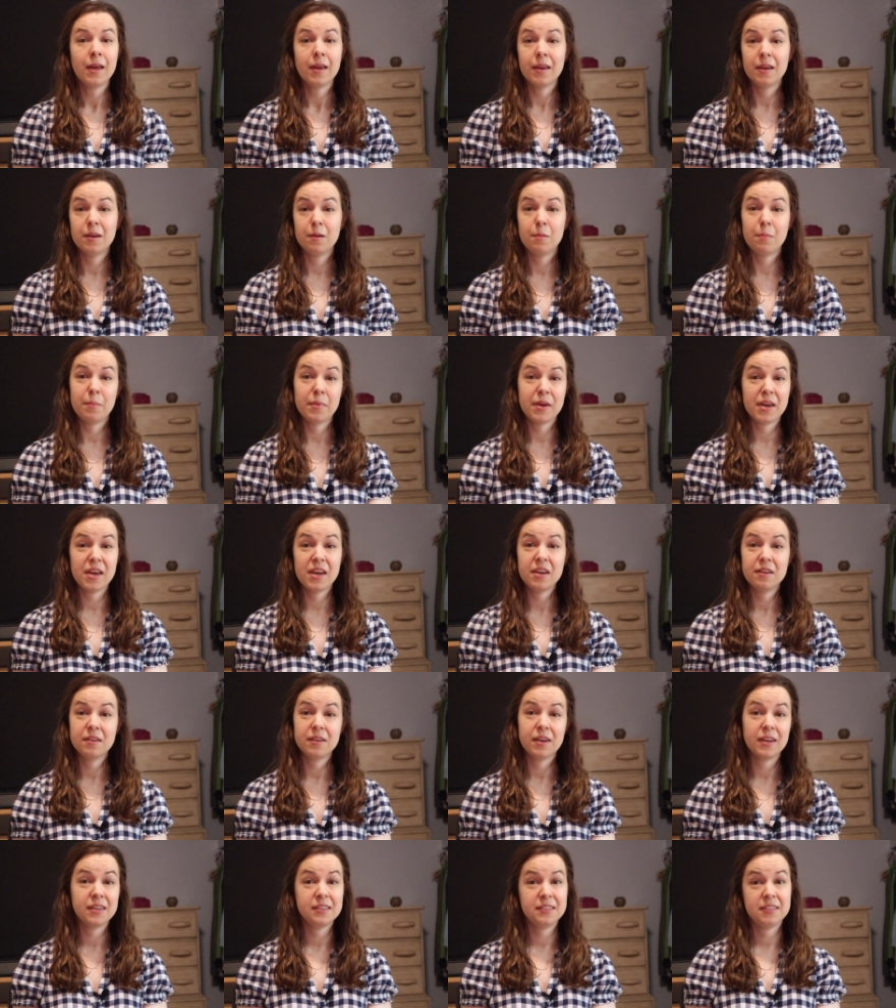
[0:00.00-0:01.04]
In May
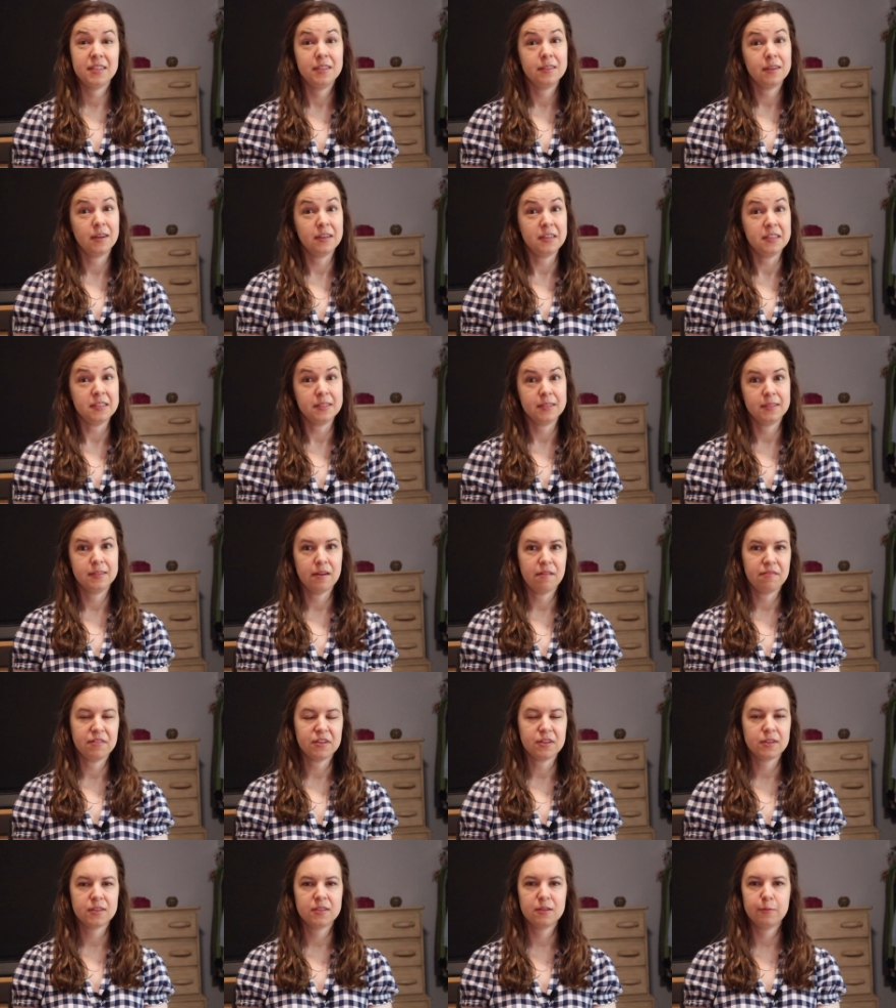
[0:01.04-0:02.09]

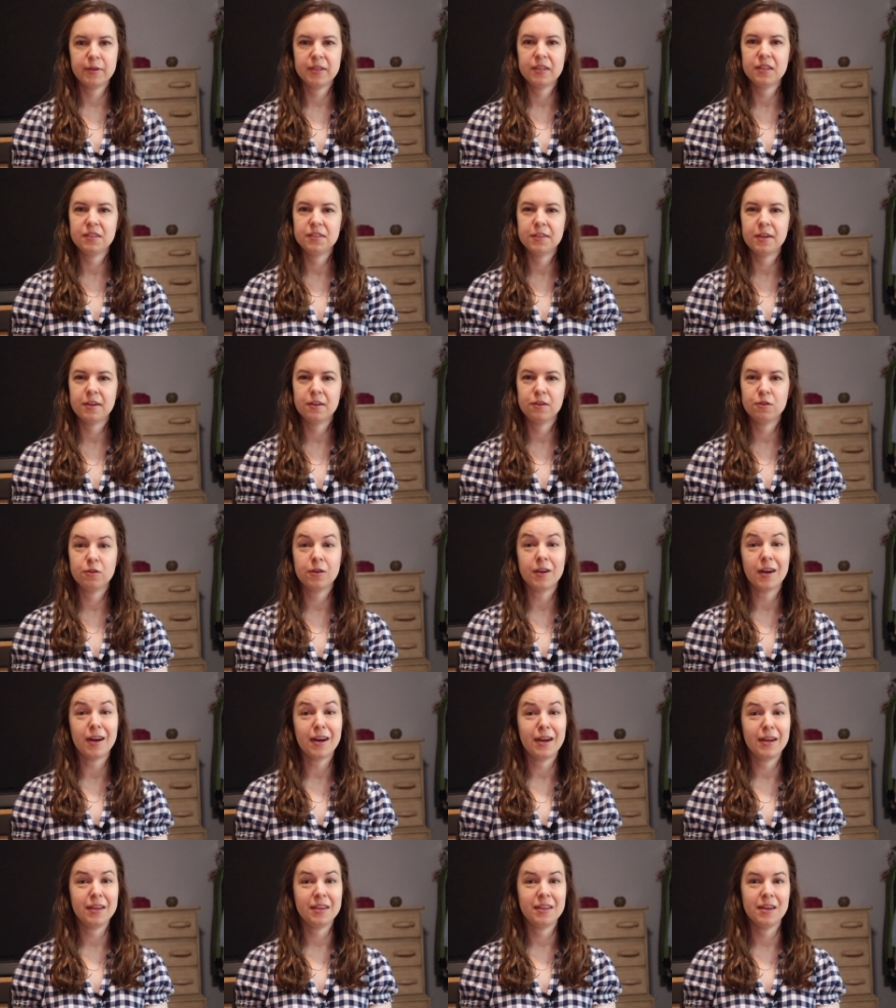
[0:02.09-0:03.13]
1997, DiBenedetto
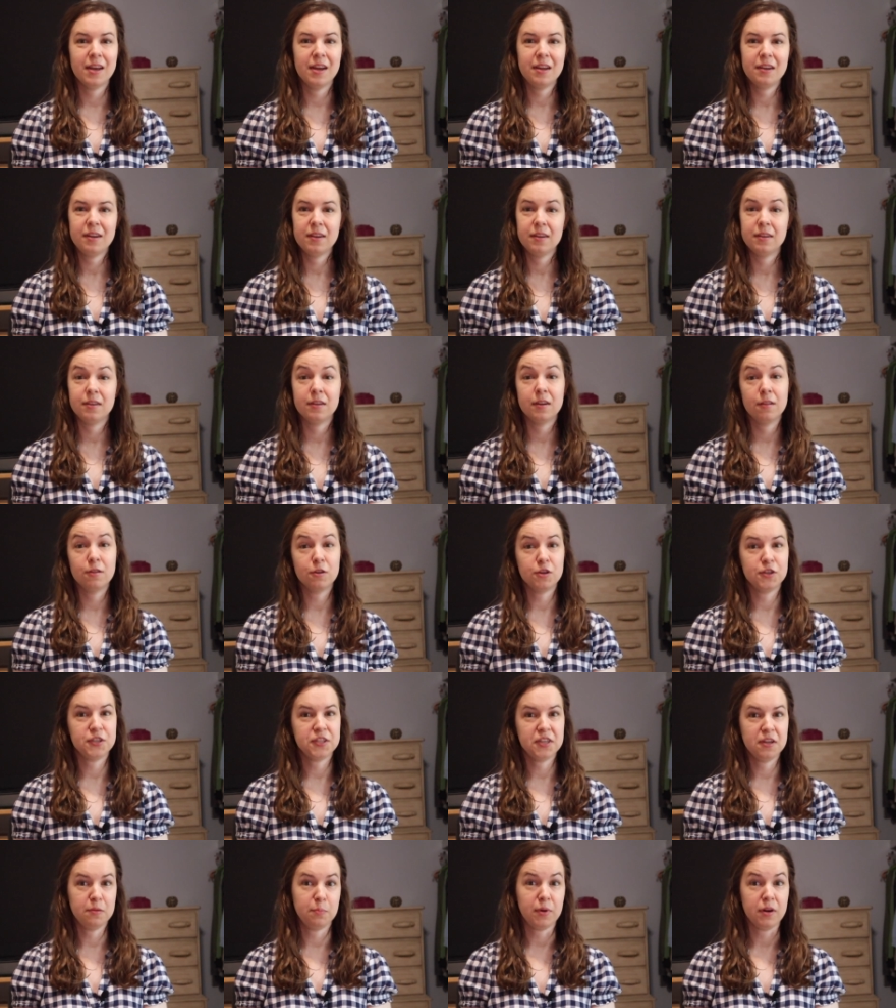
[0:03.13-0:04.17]
got yet another
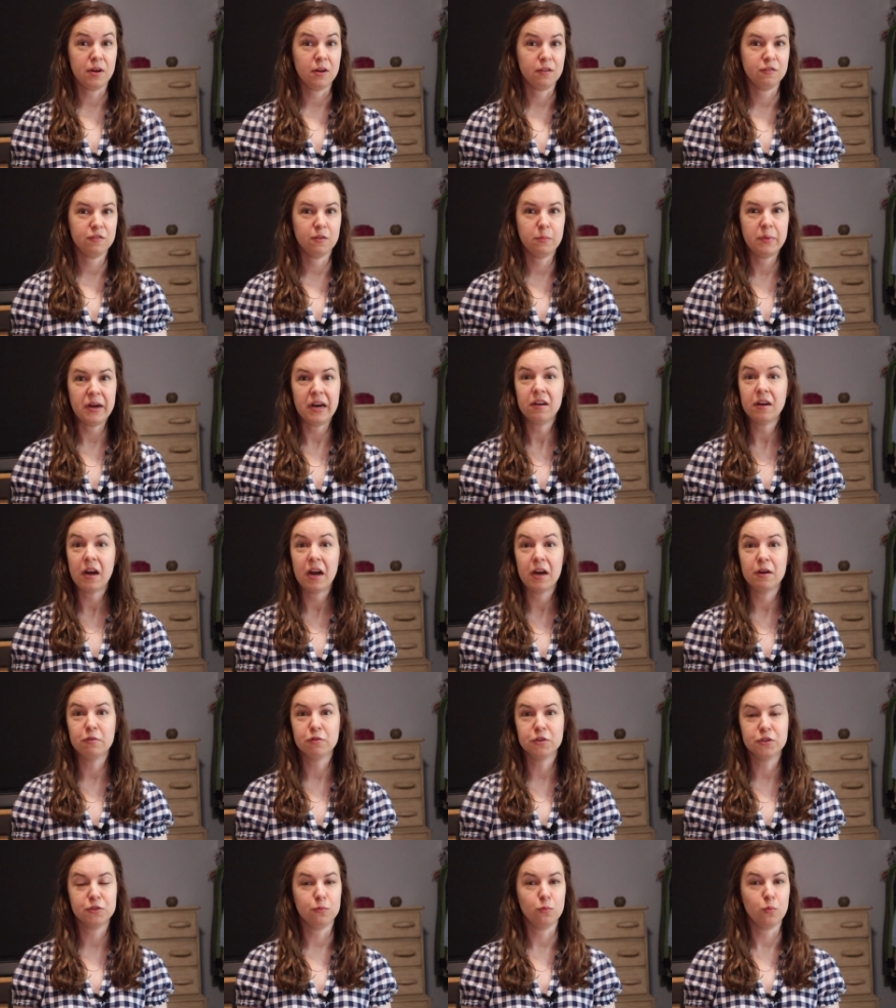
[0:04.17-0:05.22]
tip off about
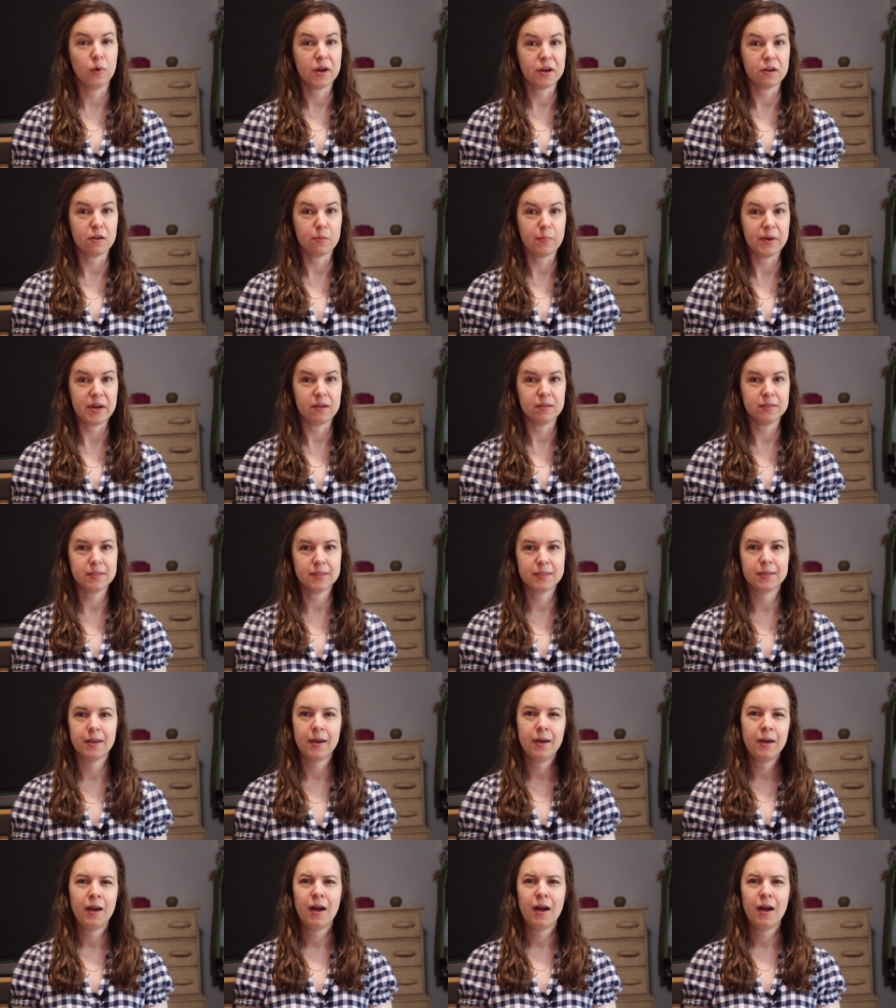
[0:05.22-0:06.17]
Ira's whereabouts.